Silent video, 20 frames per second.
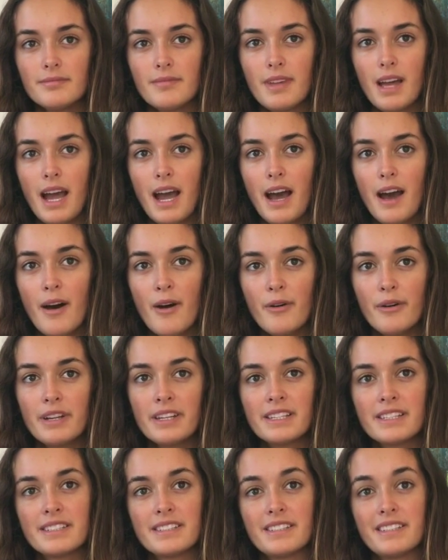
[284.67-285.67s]
How
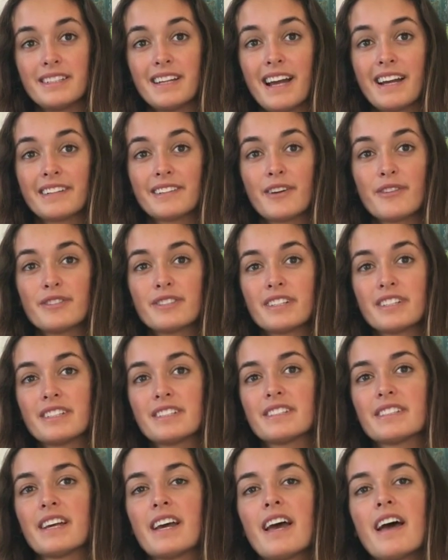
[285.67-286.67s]
is a
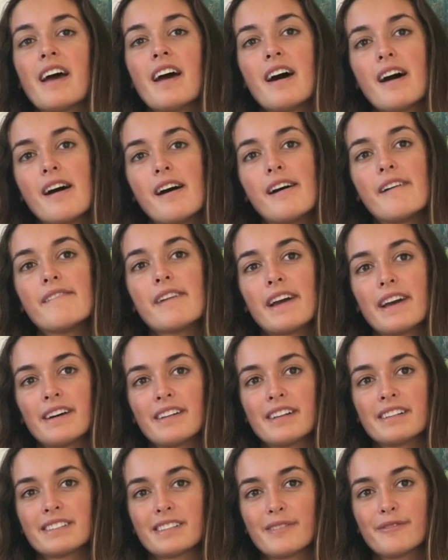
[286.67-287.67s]
diagnosis of
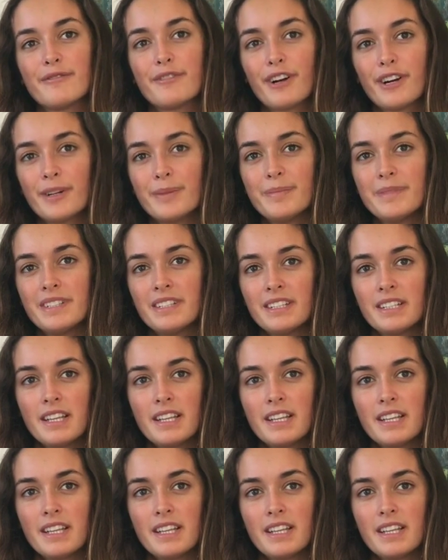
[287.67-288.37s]
ALS confirmed?